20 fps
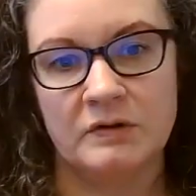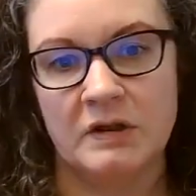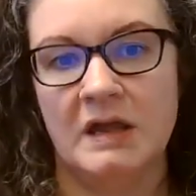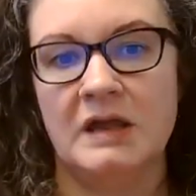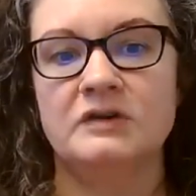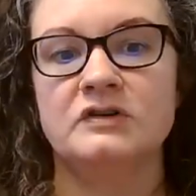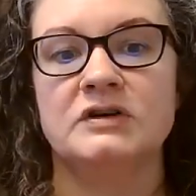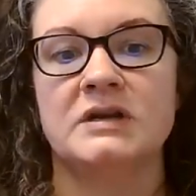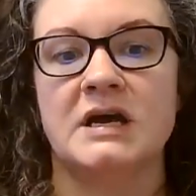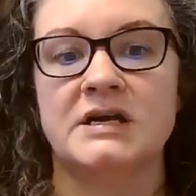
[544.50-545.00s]

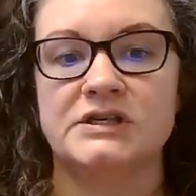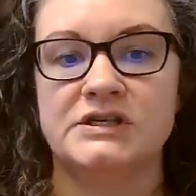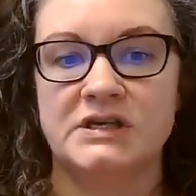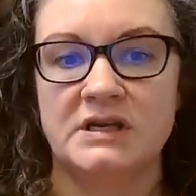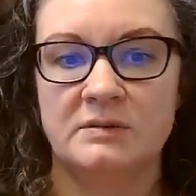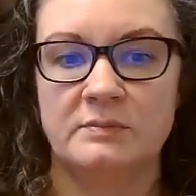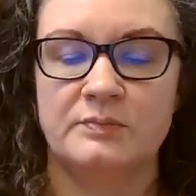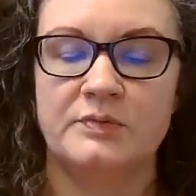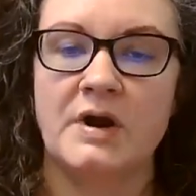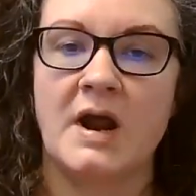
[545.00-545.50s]

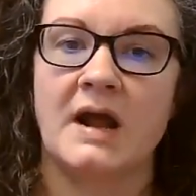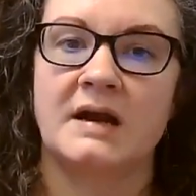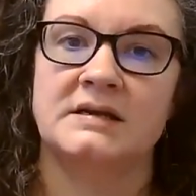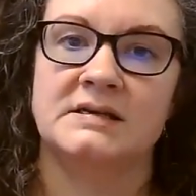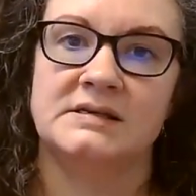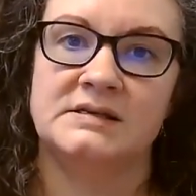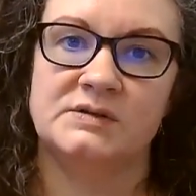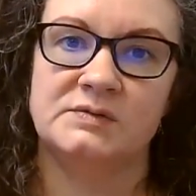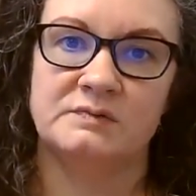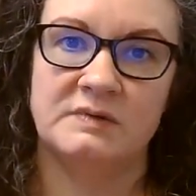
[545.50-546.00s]
Introduction,
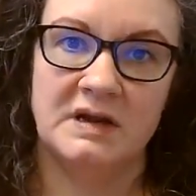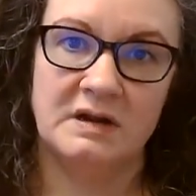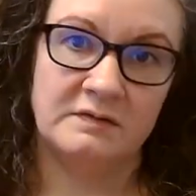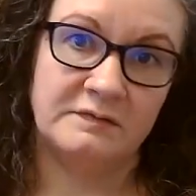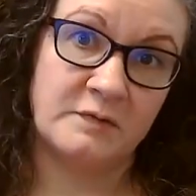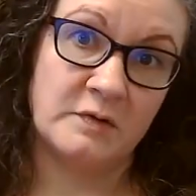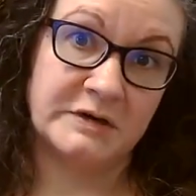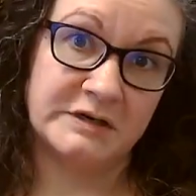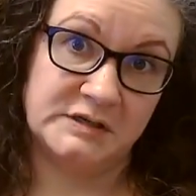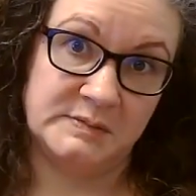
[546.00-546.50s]
practice,
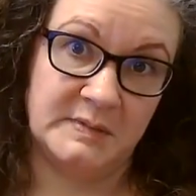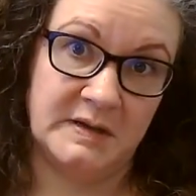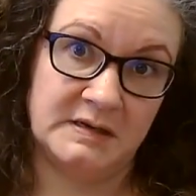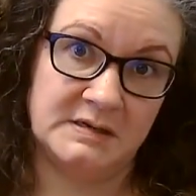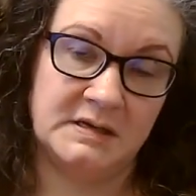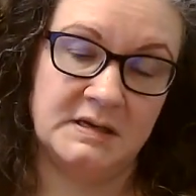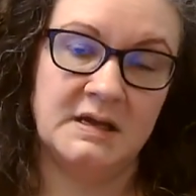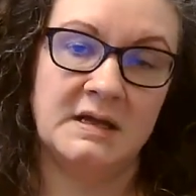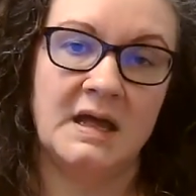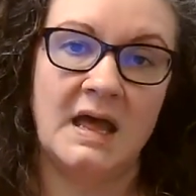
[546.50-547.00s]

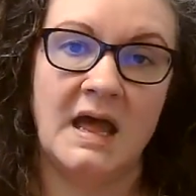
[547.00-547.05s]
reinforcement.